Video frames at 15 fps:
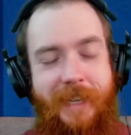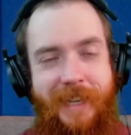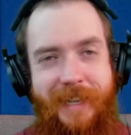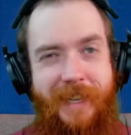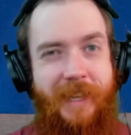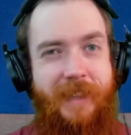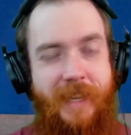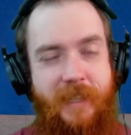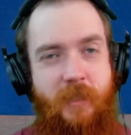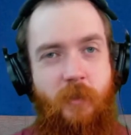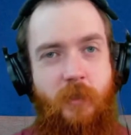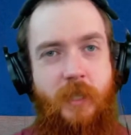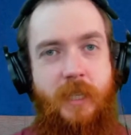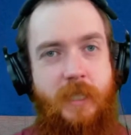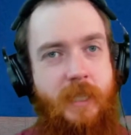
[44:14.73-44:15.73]
again, that's
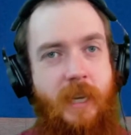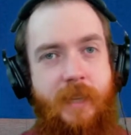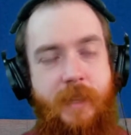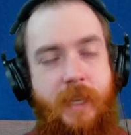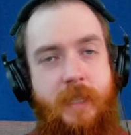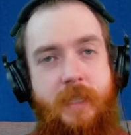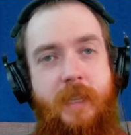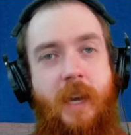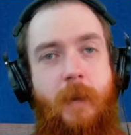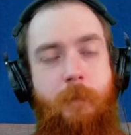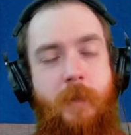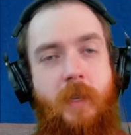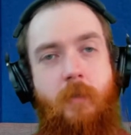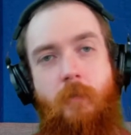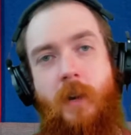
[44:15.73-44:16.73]
usually a sign that it's not
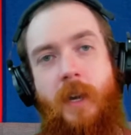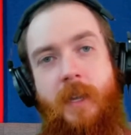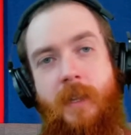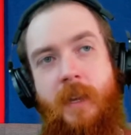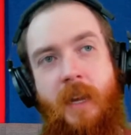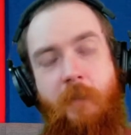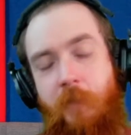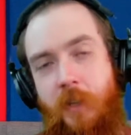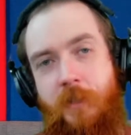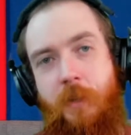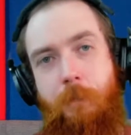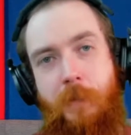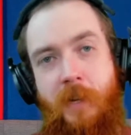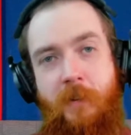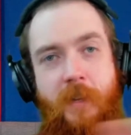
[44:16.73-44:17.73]
me, right? If there's a
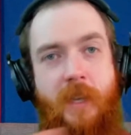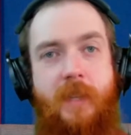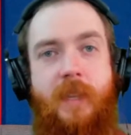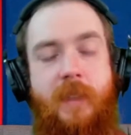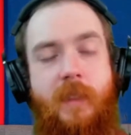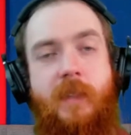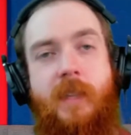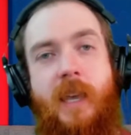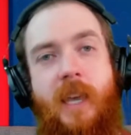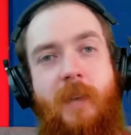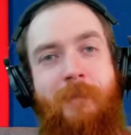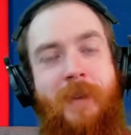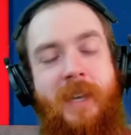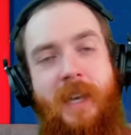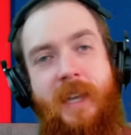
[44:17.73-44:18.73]
period in the
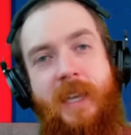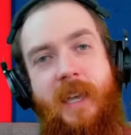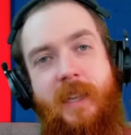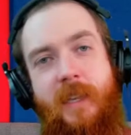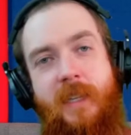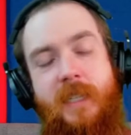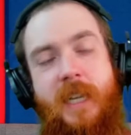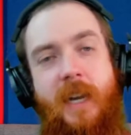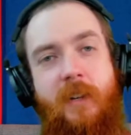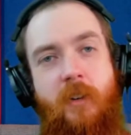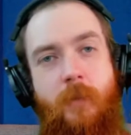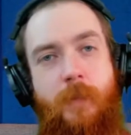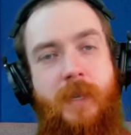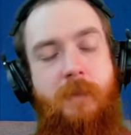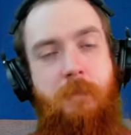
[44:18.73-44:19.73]
name, again, it's not
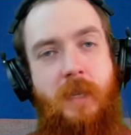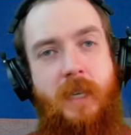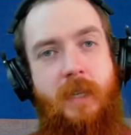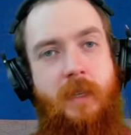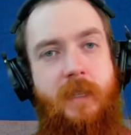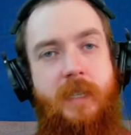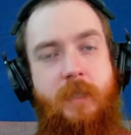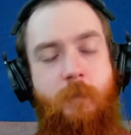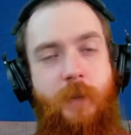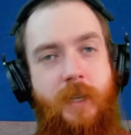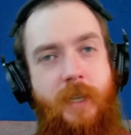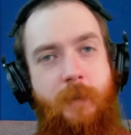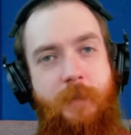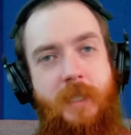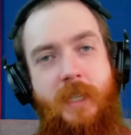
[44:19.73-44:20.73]
going to be me, at least when it
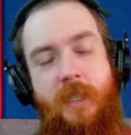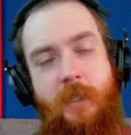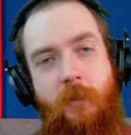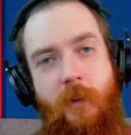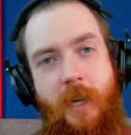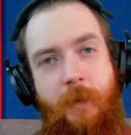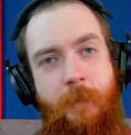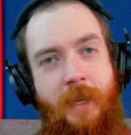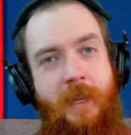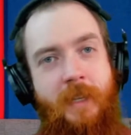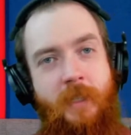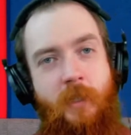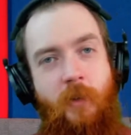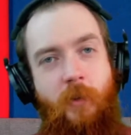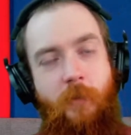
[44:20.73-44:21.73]
comes to Instagram.
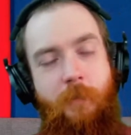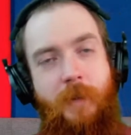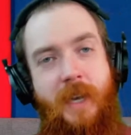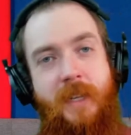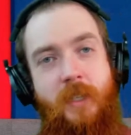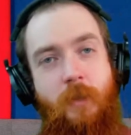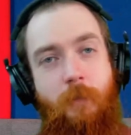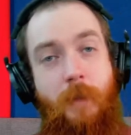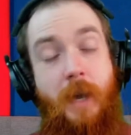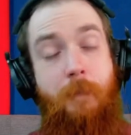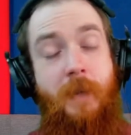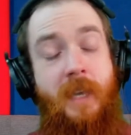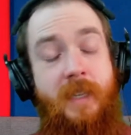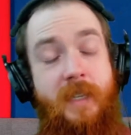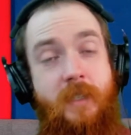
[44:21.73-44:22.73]
So my
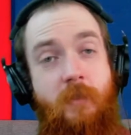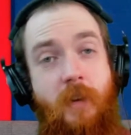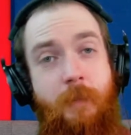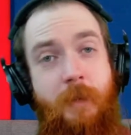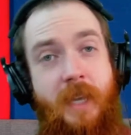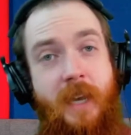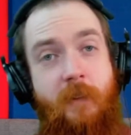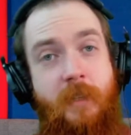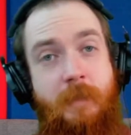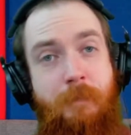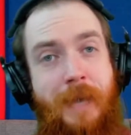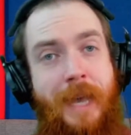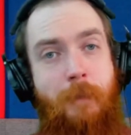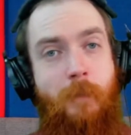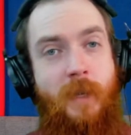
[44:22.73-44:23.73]
main Instagram account is
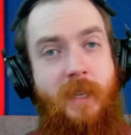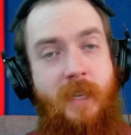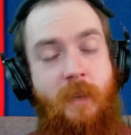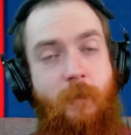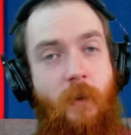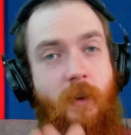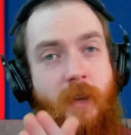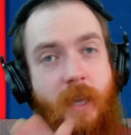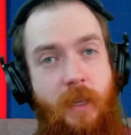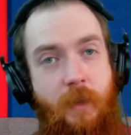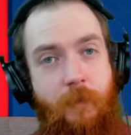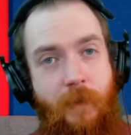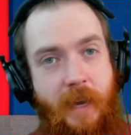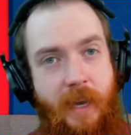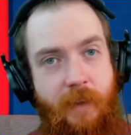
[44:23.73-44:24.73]
Matt McKeever
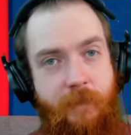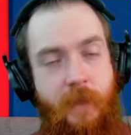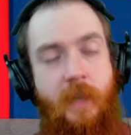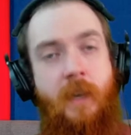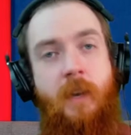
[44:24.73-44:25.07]
85.